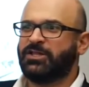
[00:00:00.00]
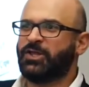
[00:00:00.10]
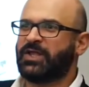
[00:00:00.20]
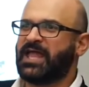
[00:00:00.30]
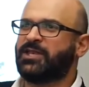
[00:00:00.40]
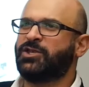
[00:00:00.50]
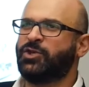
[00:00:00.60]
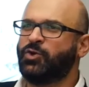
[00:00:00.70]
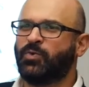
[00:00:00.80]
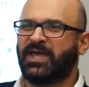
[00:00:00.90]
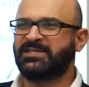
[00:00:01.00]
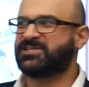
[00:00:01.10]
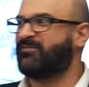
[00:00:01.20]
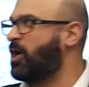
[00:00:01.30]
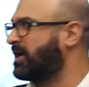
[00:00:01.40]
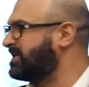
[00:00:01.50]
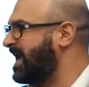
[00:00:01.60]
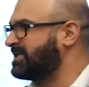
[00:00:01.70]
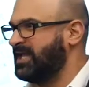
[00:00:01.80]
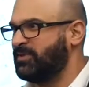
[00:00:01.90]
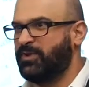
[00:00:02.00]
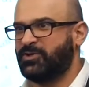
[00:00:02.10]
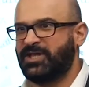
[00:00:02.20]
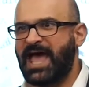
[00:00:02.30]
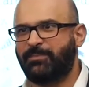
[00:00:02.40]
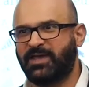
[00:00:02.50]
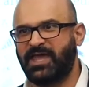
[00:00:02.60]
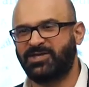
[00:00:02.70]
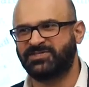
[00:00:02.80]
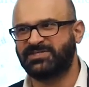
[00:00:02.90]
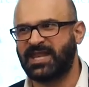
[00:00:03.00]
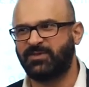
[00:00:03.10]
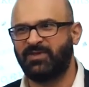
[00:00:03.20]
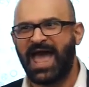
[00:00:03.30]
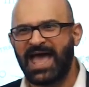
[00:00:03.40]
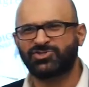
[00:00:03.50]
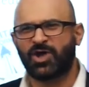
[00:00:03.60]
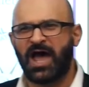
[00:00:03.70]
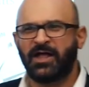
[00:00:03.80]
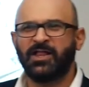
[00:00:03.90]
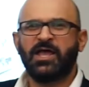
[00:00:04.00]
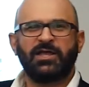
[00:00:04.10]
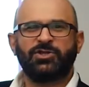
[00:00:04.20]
look at new ways of architecting and building applications that can be agile.